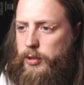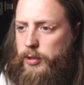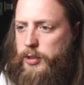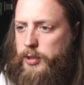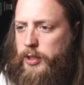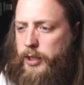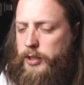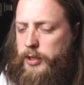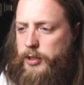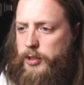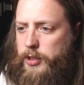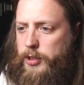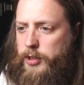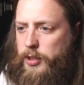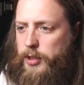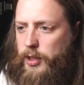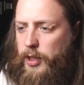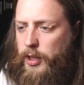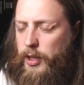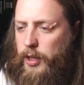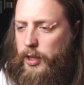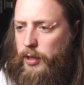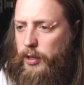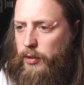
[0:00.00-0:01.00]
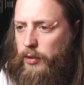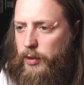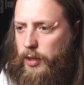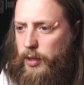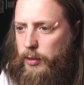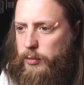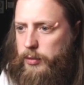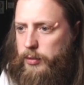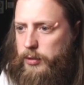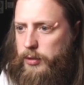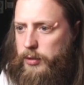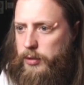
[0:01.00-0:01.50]
want to run test CI on
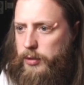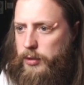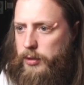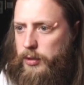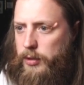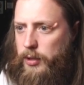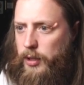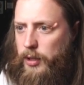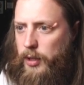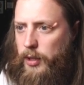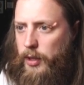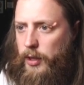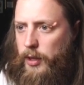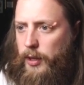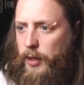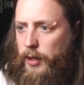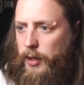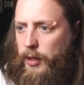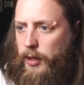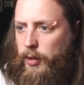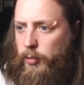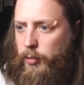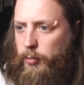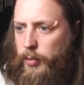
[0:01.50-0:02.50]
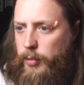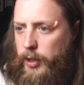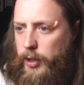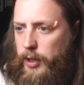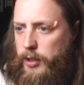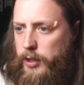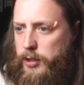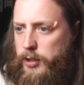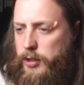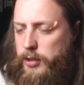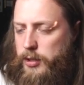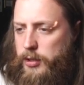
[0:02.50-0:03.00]
that one.
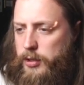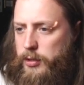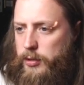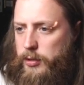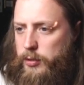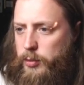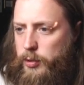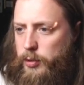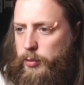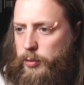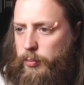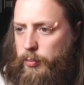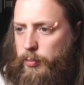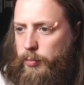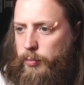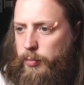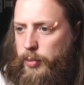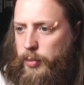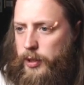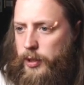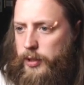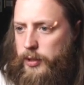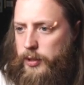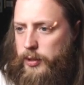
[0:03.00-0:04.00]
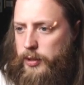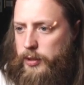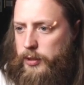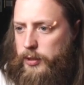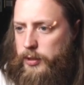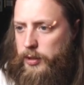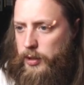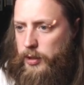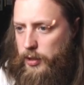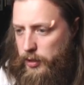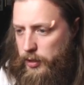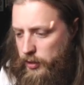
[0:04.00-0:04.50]
Pages does want
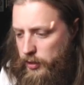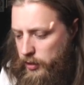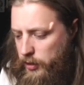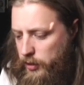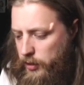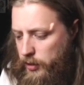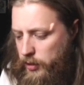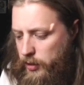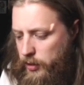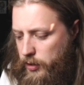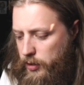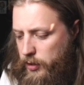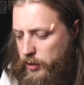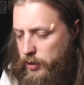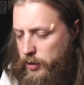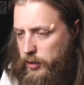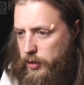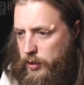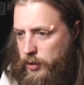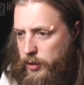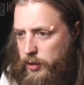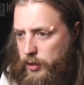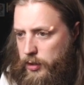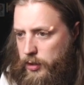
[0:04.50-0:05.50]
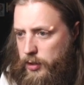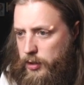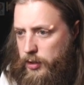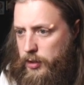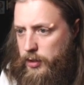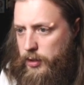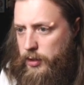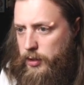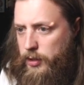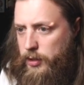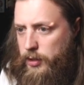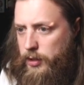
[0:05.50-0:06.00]
build,
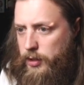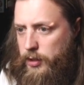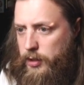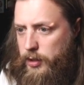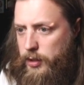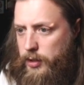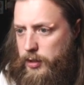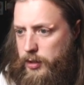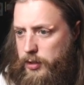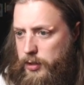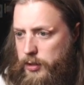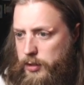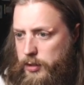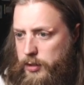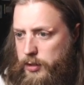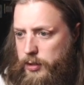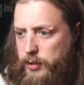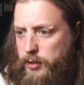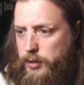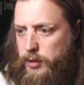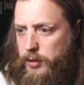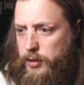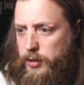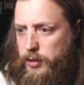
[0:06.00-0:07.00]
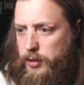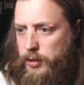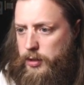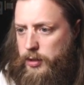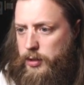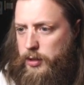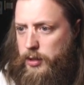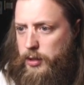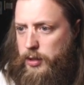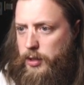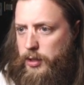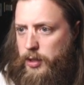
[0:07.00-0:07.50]
and
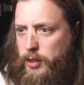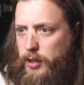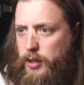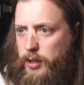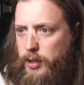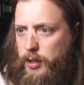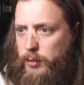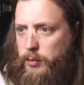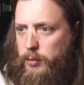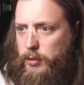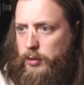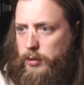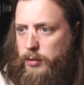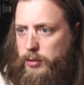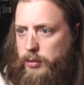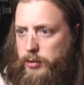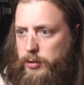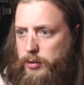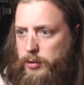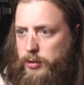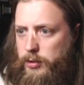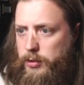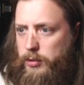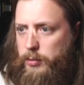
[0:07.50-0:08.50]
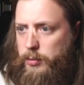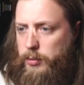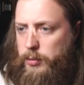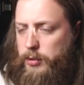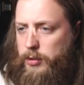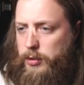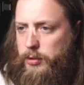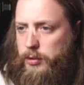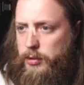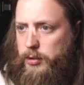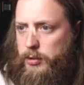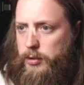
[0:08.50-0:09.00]
I also
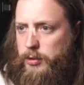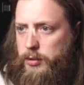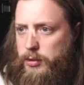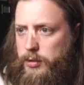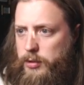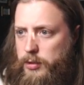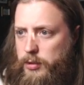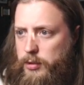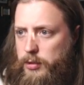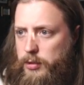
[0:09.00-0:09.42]
want